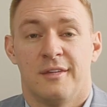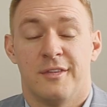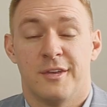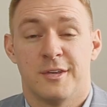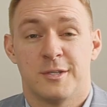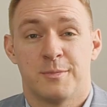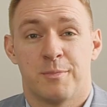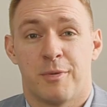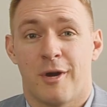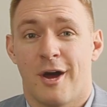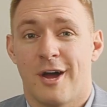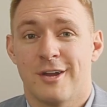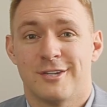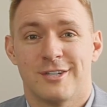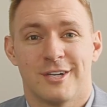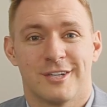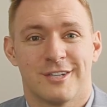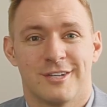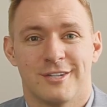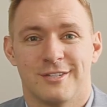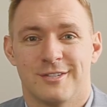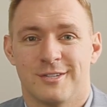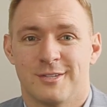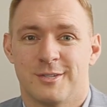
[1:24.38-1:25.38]
This
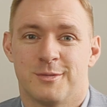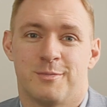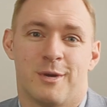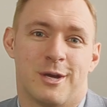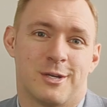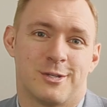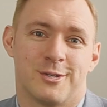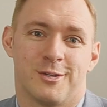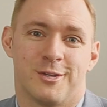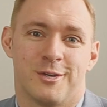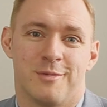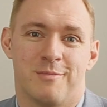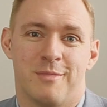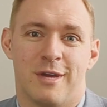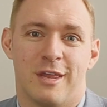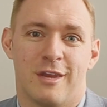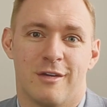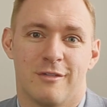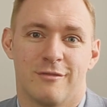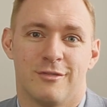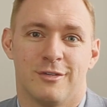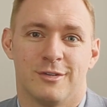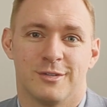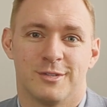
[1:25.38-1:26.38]
project is especially
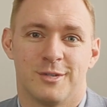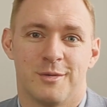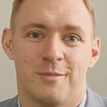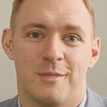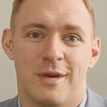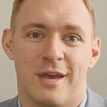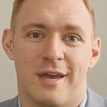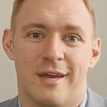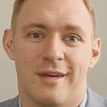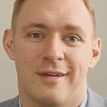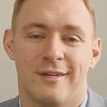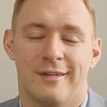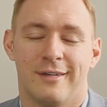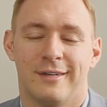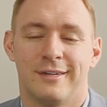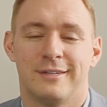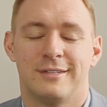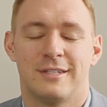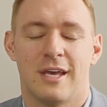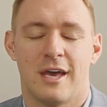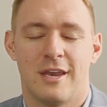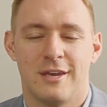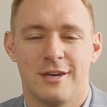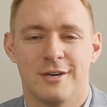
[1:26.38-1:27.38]
meaningful to me.
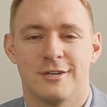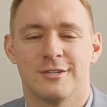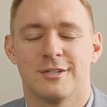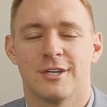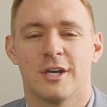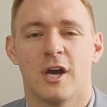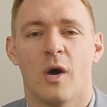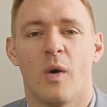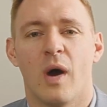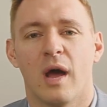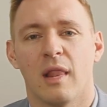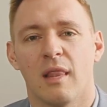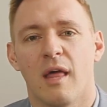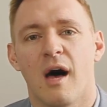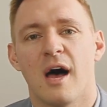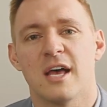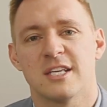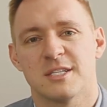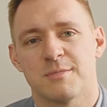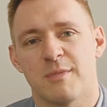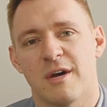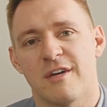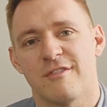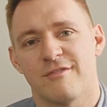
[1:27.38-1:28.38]
10 years ago, I
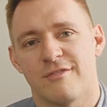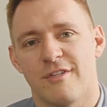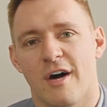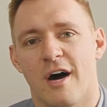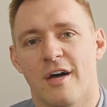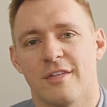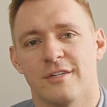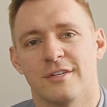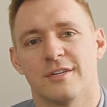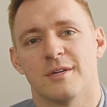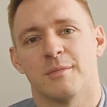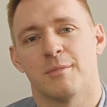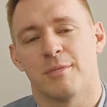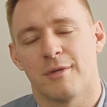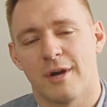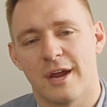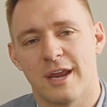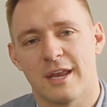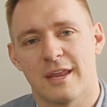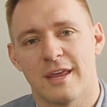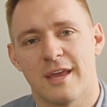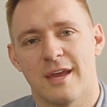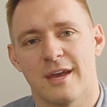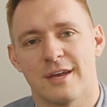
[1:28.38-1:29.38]
lost my father to
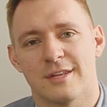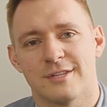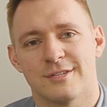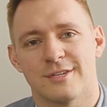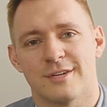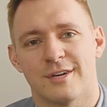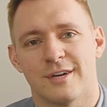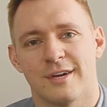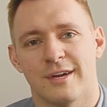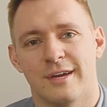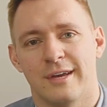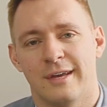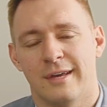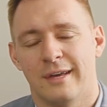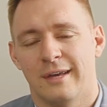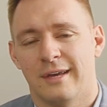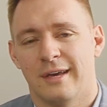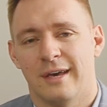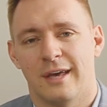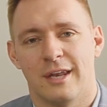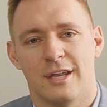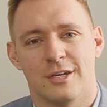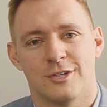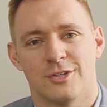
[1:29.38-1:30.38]
brain cancer,
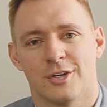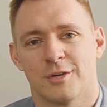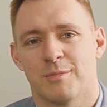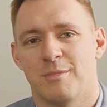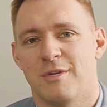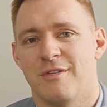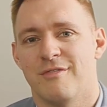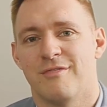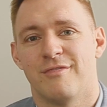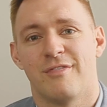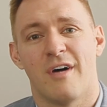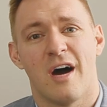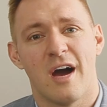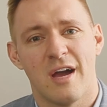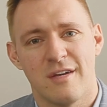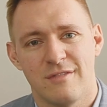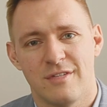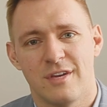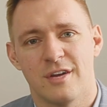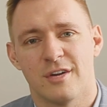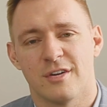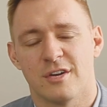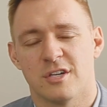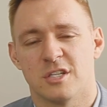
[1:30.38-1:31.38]
and it took me five
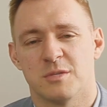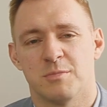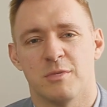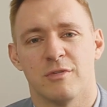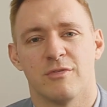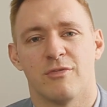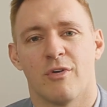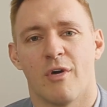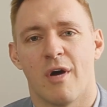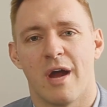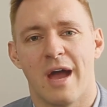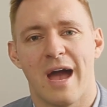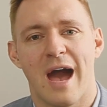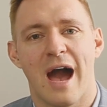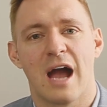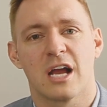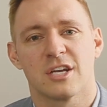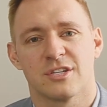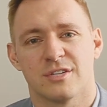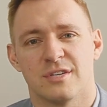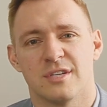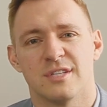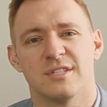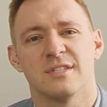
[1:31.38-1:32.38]
years before I
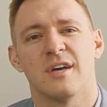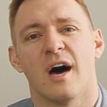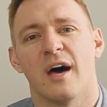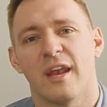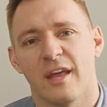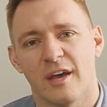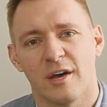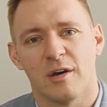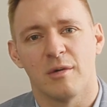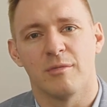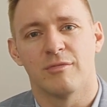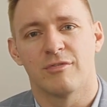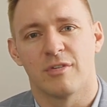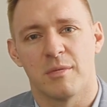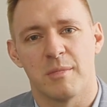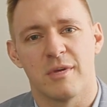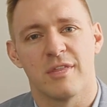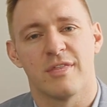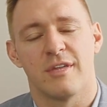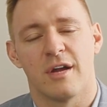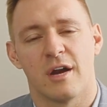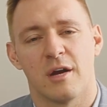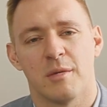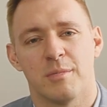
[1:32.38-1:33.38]
actually sought help from
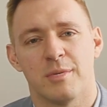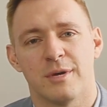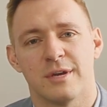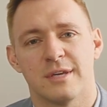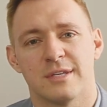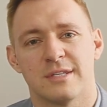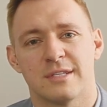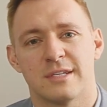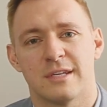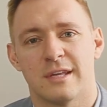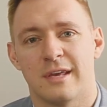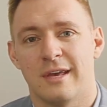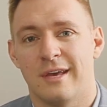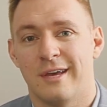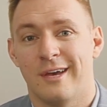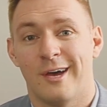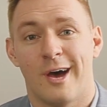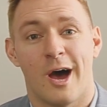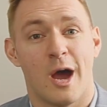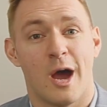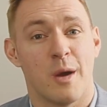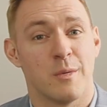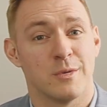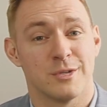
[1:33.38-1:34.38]
a therapist.
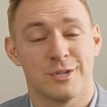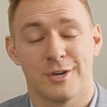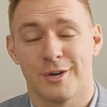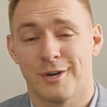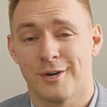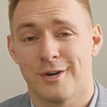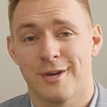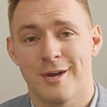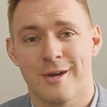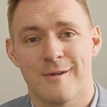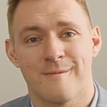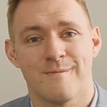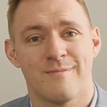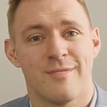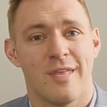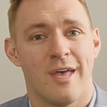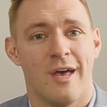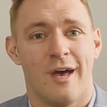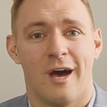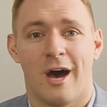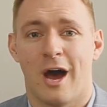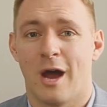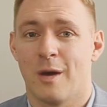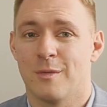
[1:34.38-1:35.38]
I was
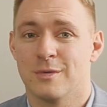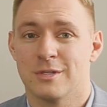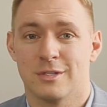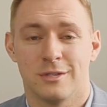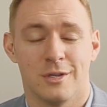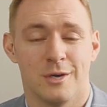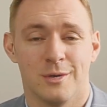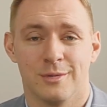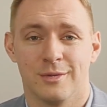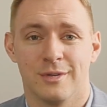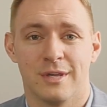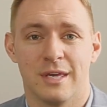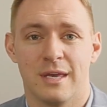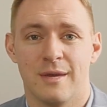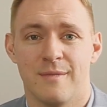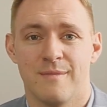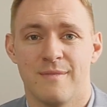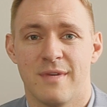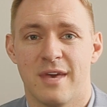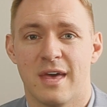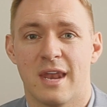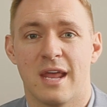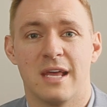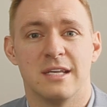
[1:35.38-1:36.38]
hurting, I was lonely,
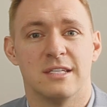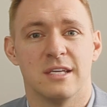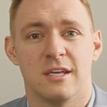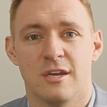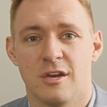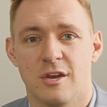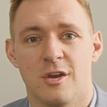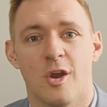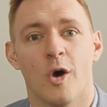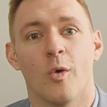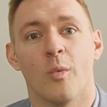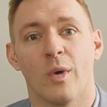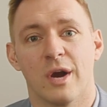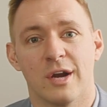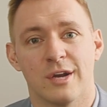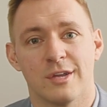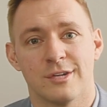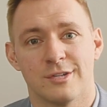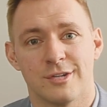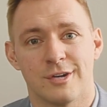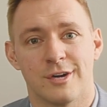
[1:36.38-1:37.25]
and I didn't know where to